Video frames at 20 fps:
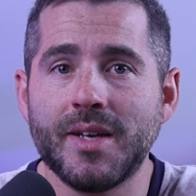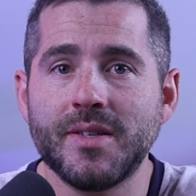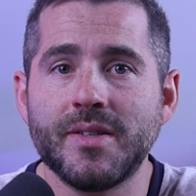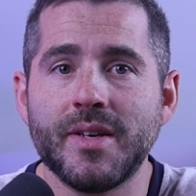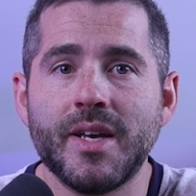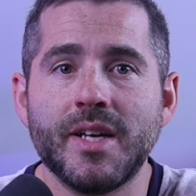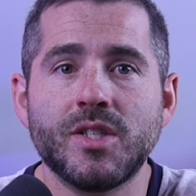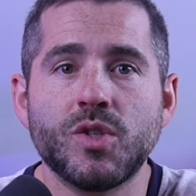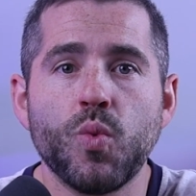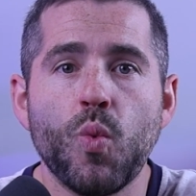as
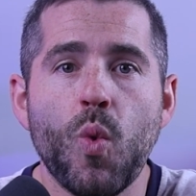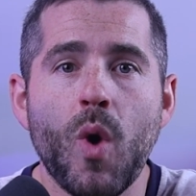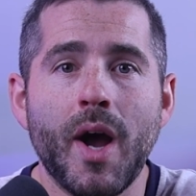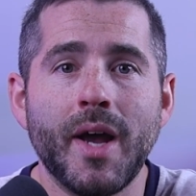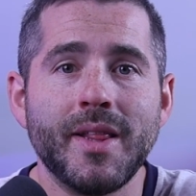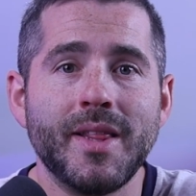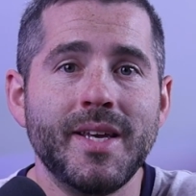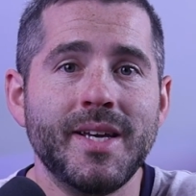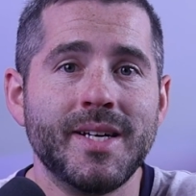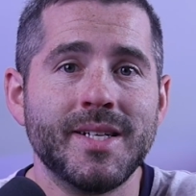it's
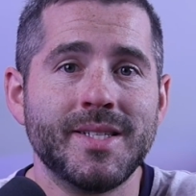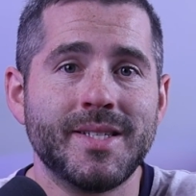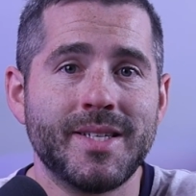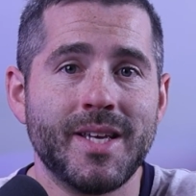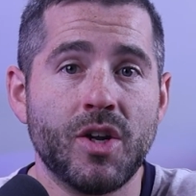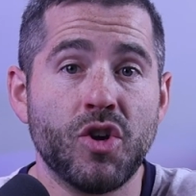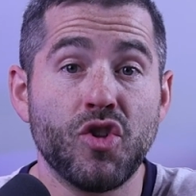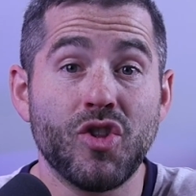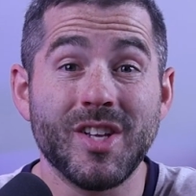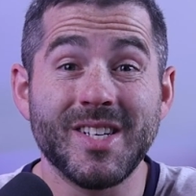widely
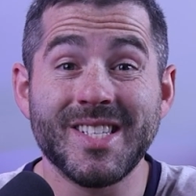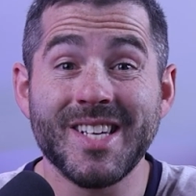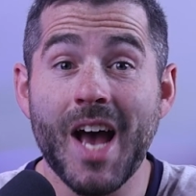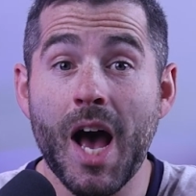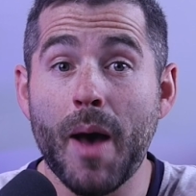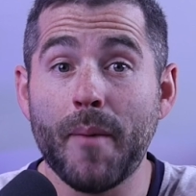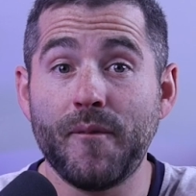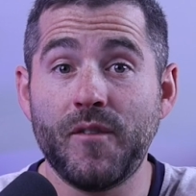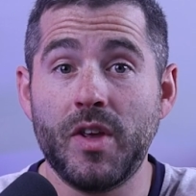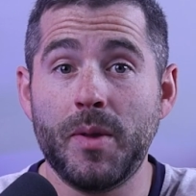considered the
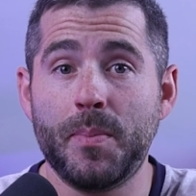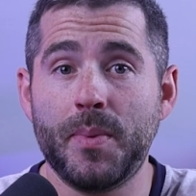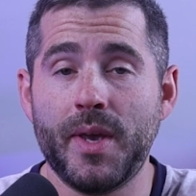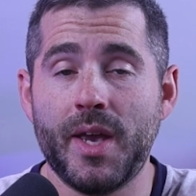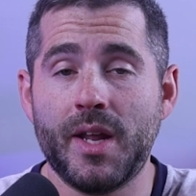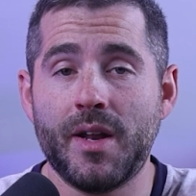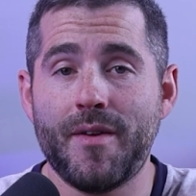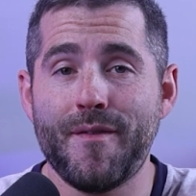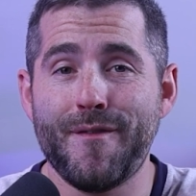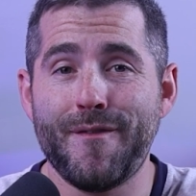top
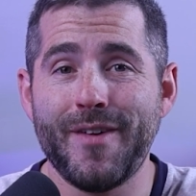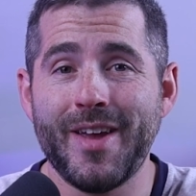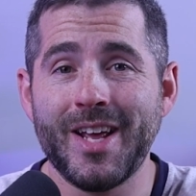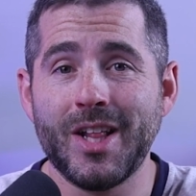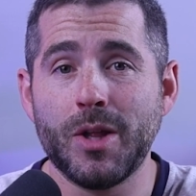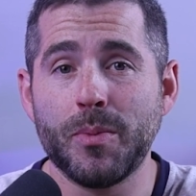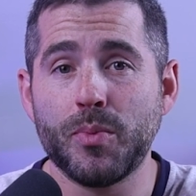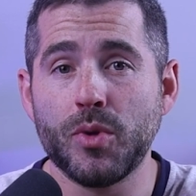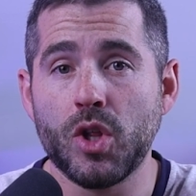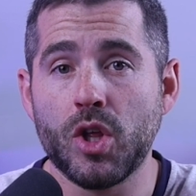VPN
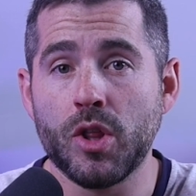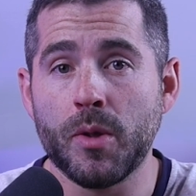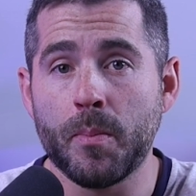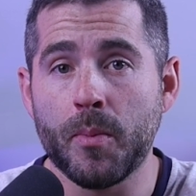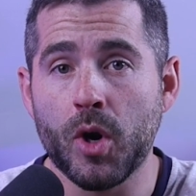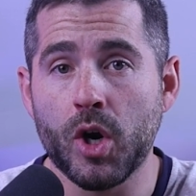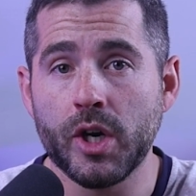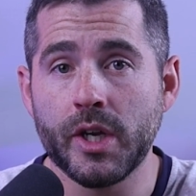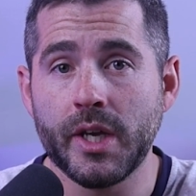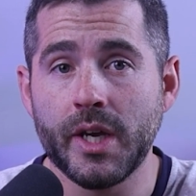available on the
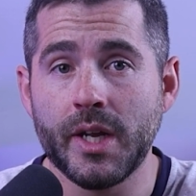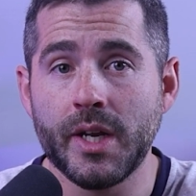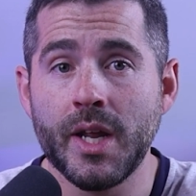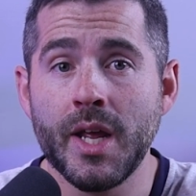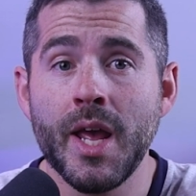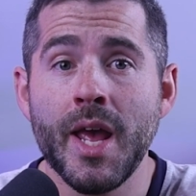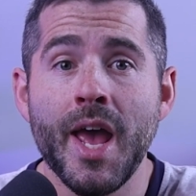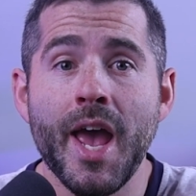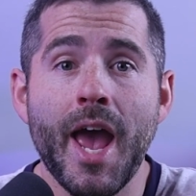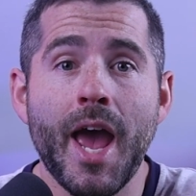market
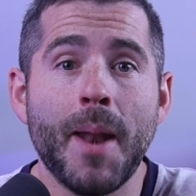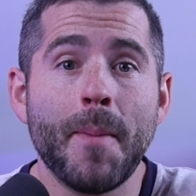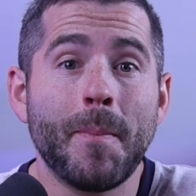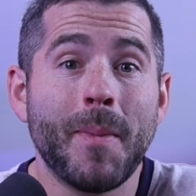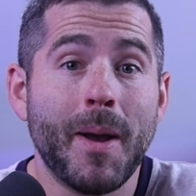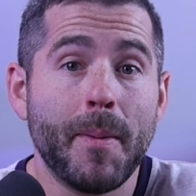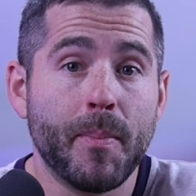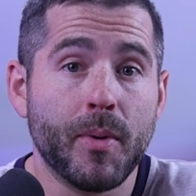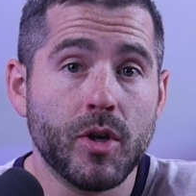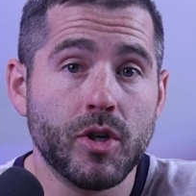and
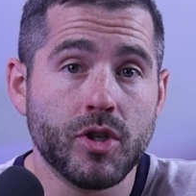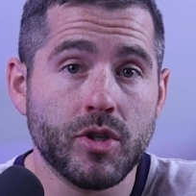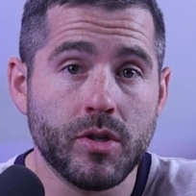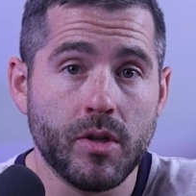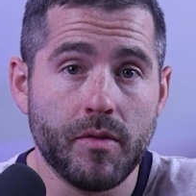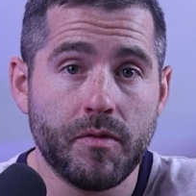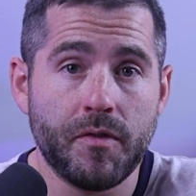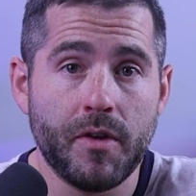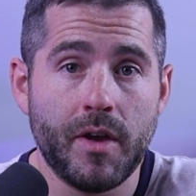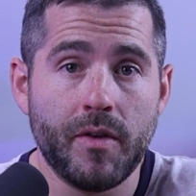my
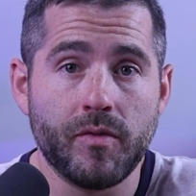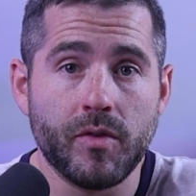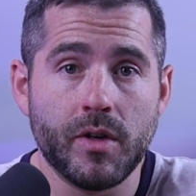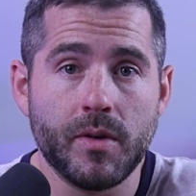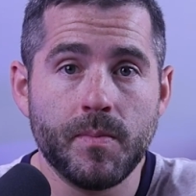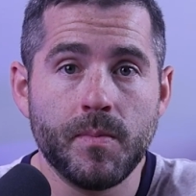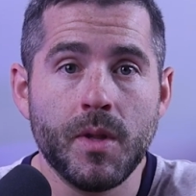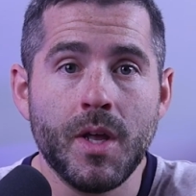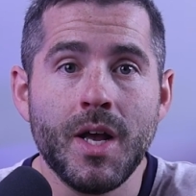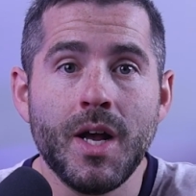personal favorite.